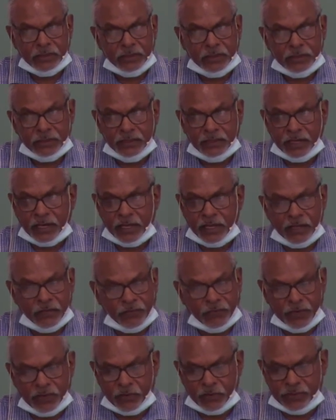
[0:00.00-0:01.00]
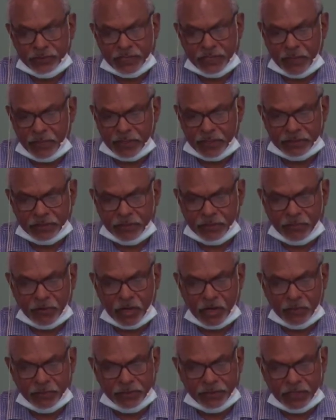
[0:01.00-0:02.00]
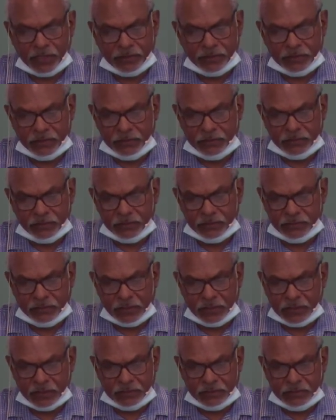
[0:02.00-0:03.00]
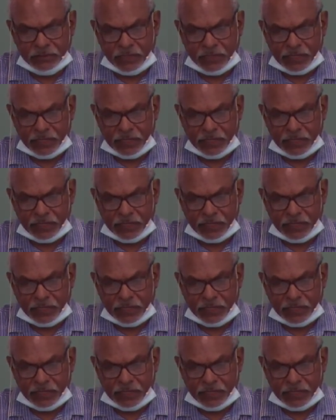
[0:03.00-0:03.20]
you know, if we always go back to the Bible, you know,